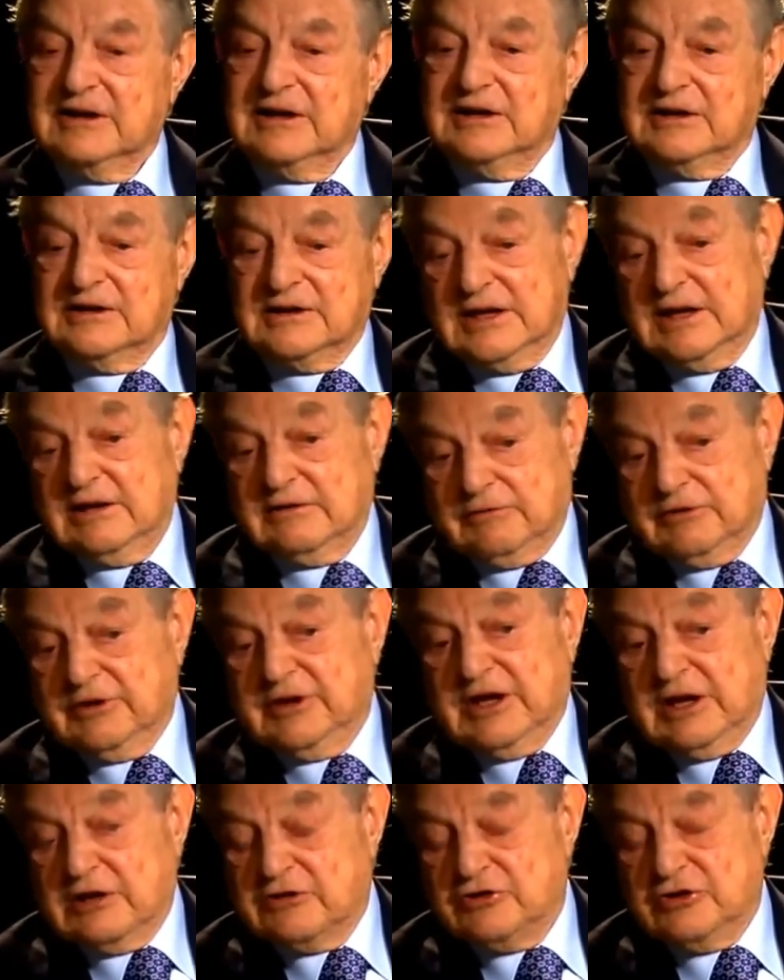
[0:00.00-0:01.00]
That was
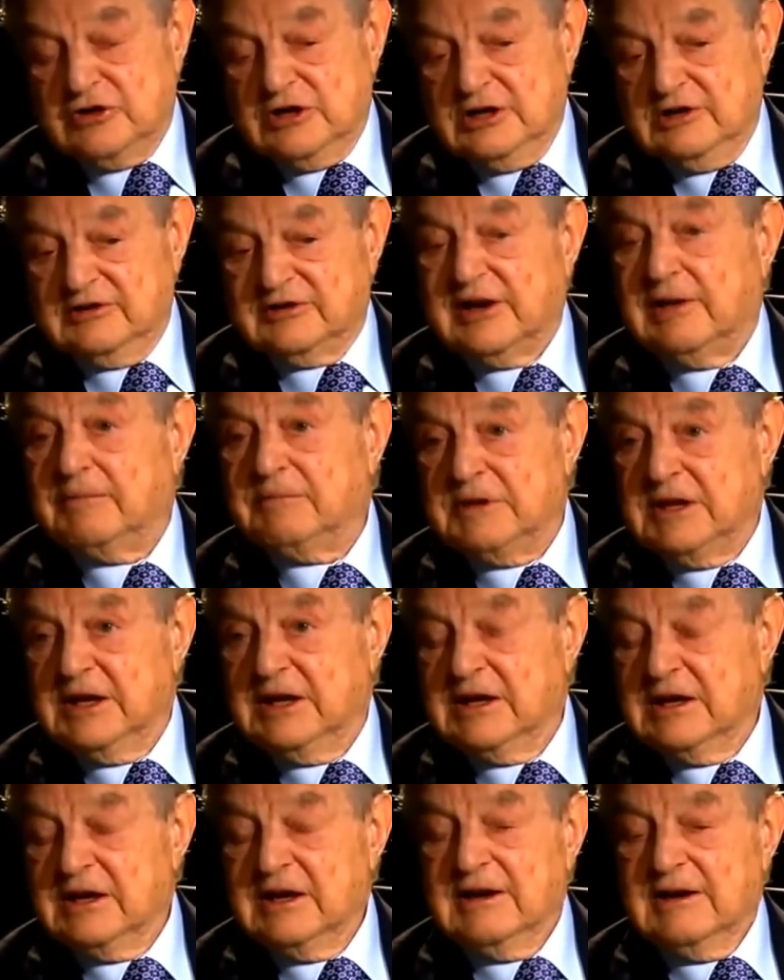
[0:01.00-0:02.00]
actually
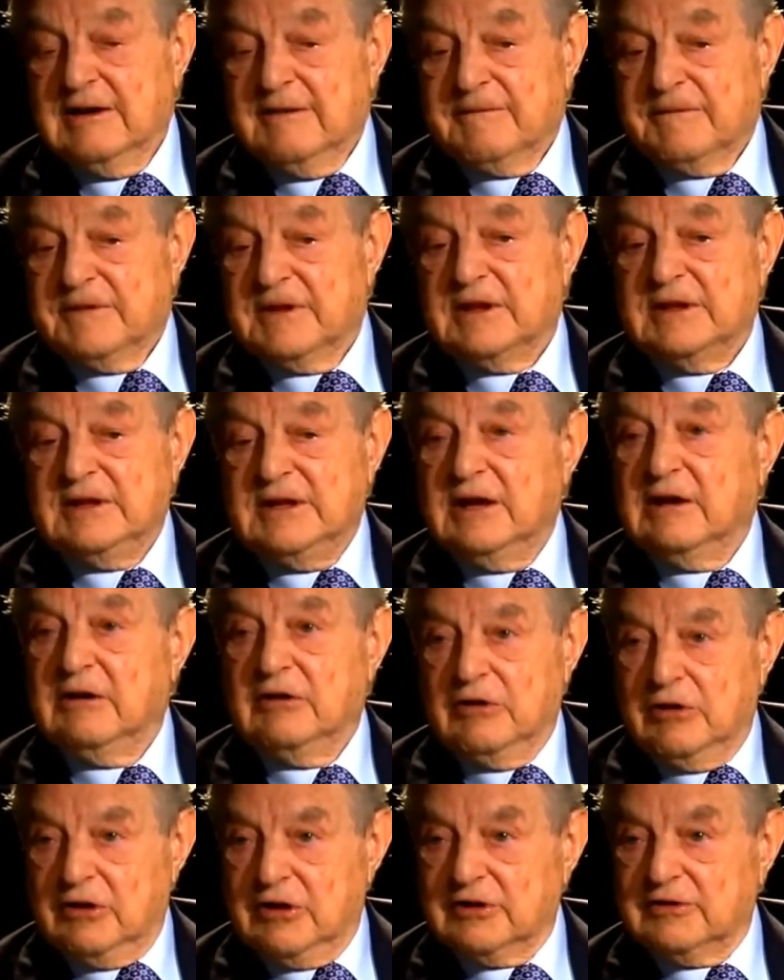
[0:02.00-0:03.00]
something that they
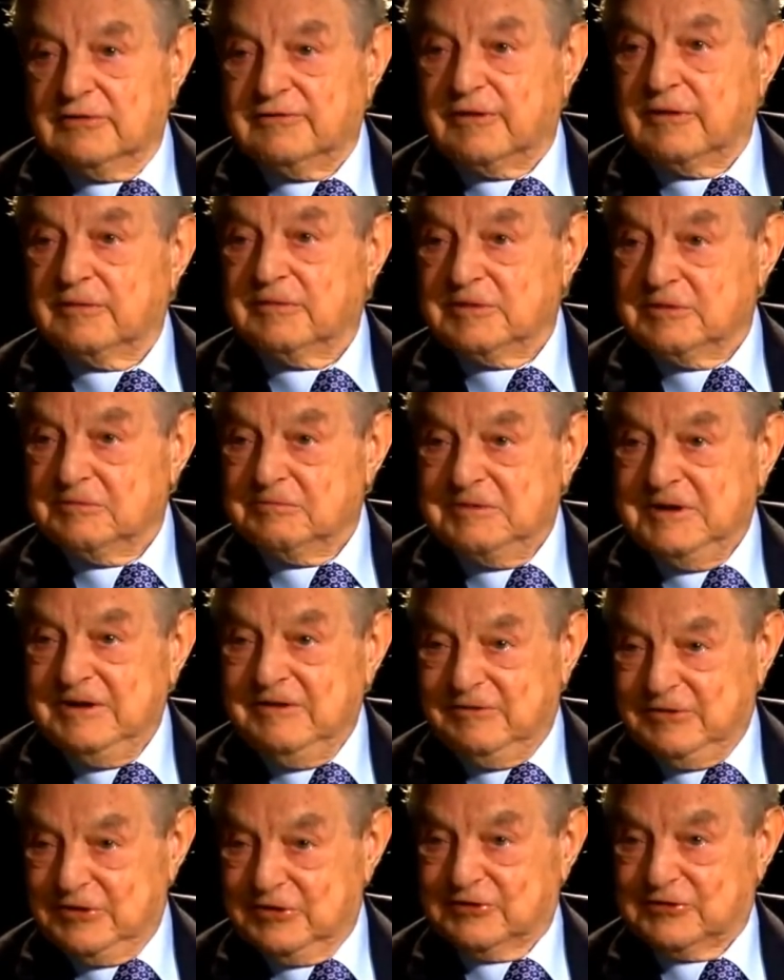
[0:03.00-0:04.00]
learned from the
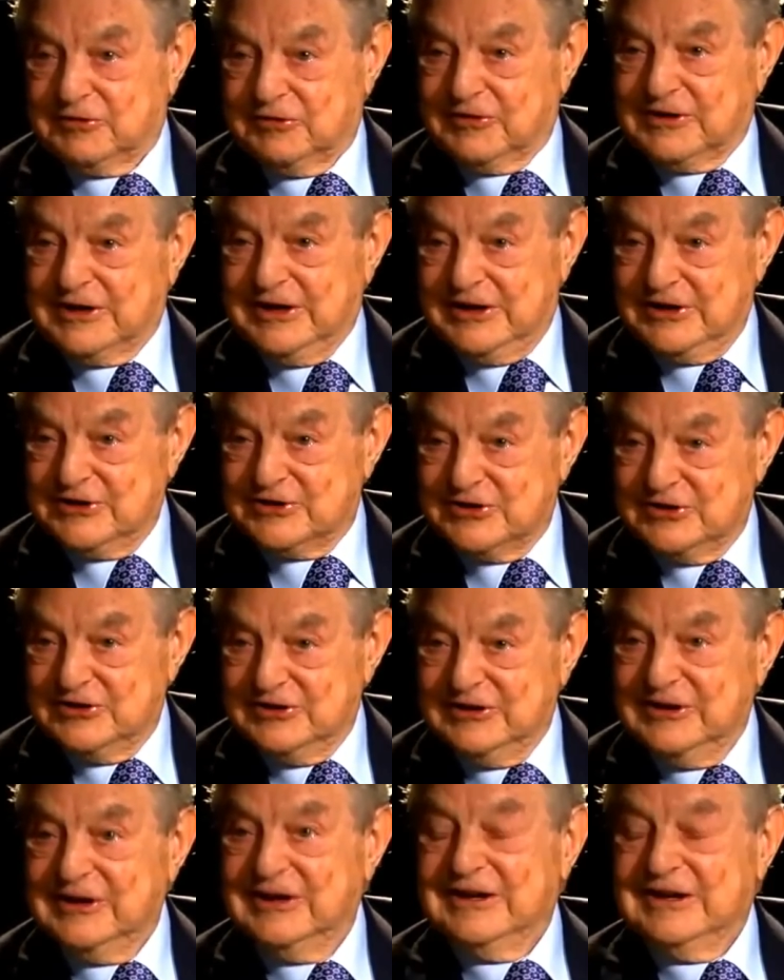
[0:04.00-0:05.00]
previous
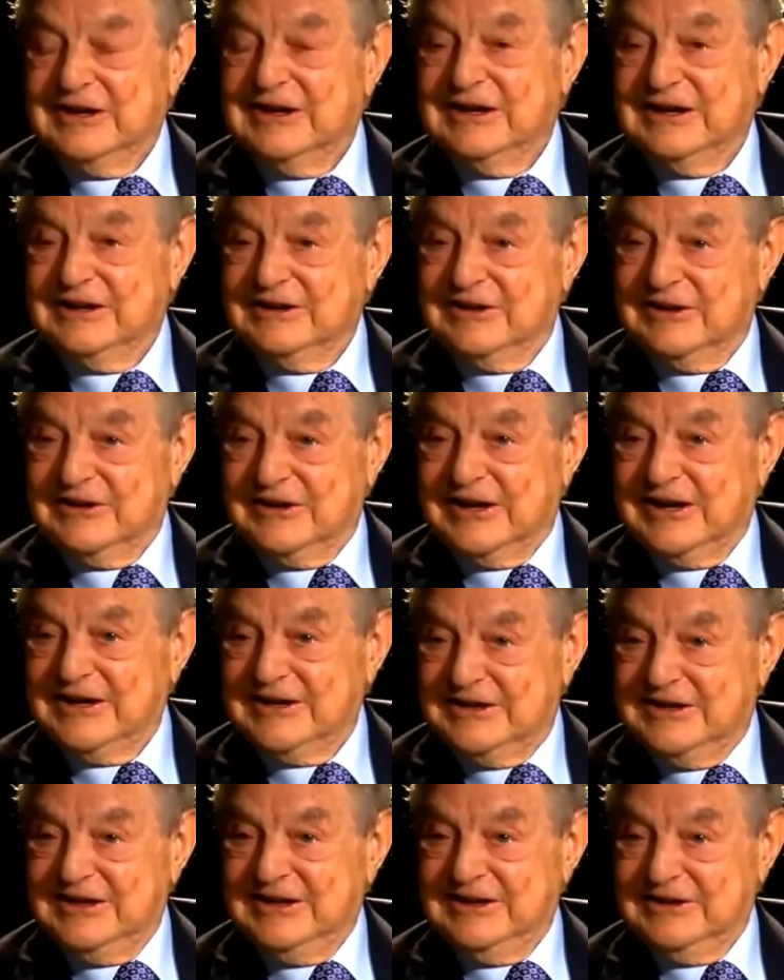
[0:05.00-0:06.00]
occasion in the
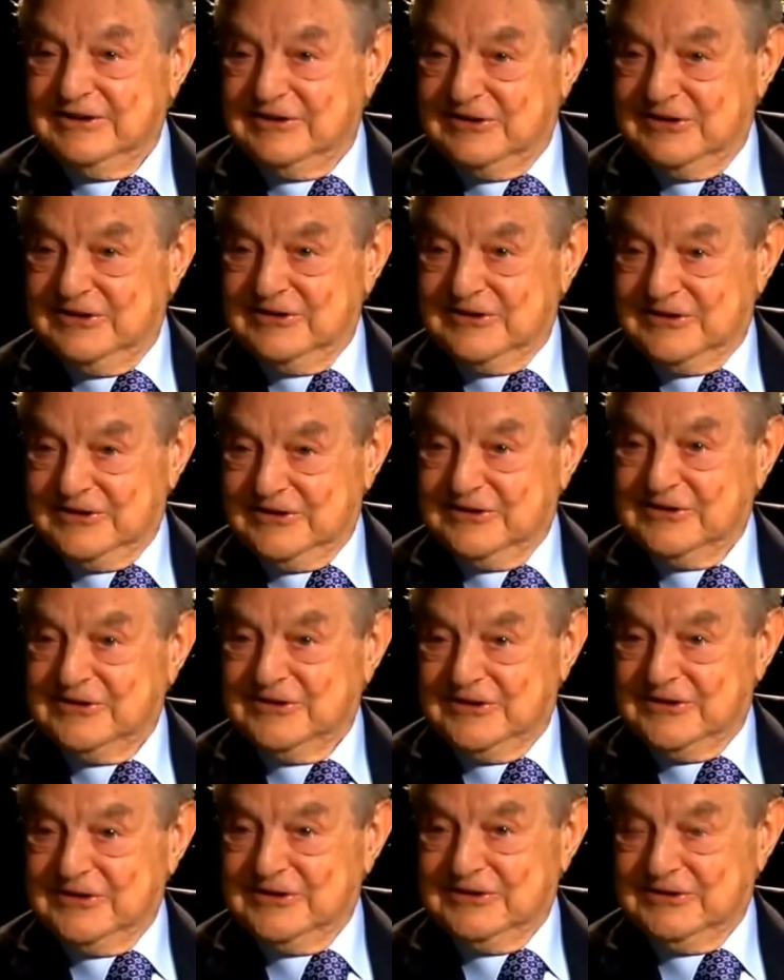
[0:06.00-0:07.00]

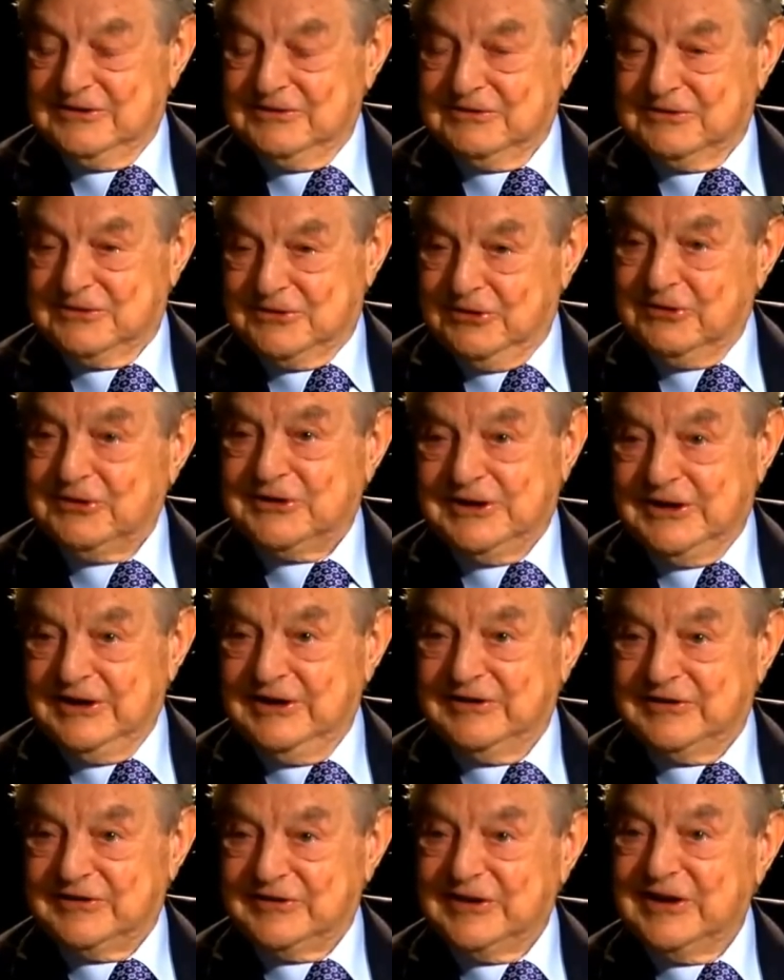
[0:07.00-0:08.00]

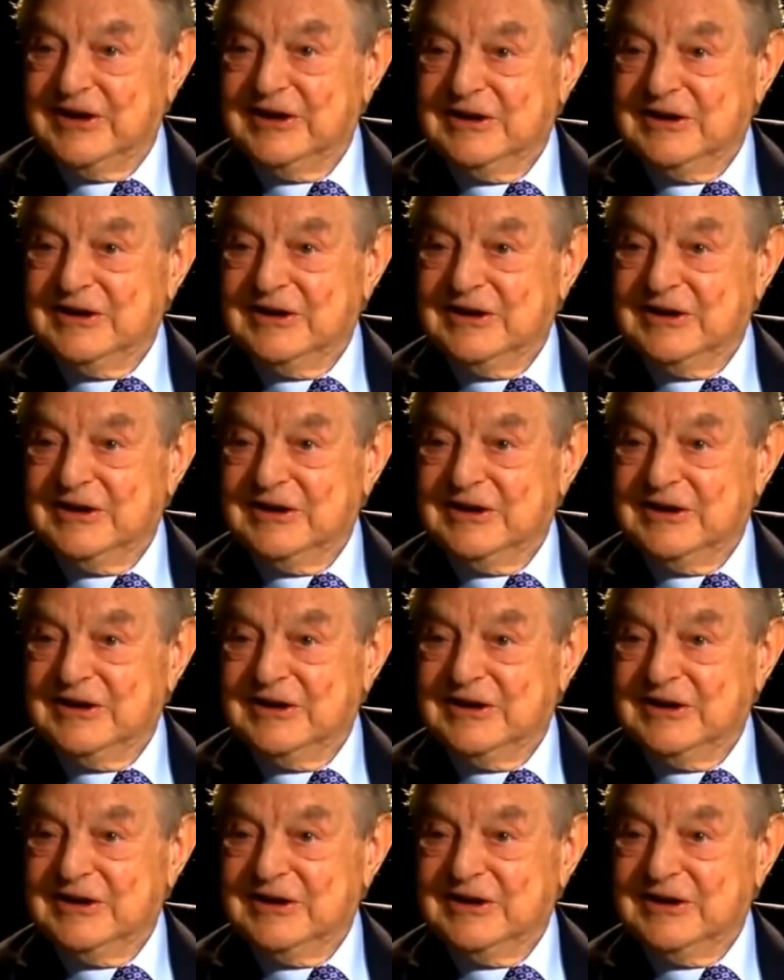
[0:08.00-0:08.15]
1930s,